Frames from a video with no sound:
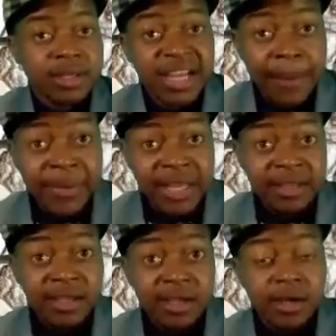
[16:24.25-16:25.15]
they're
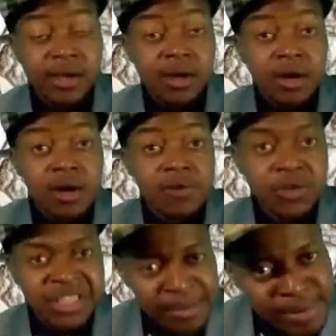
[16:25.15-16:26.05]
coming
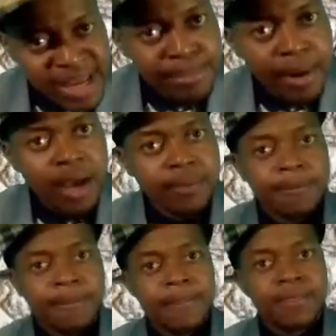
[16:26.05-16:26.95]
for cheap labor.
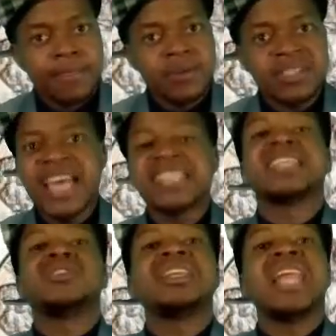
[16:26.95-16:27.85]
Those guys,
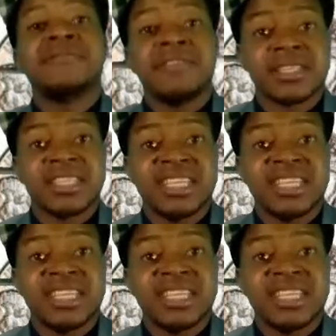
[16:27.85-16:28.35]
they don't love us.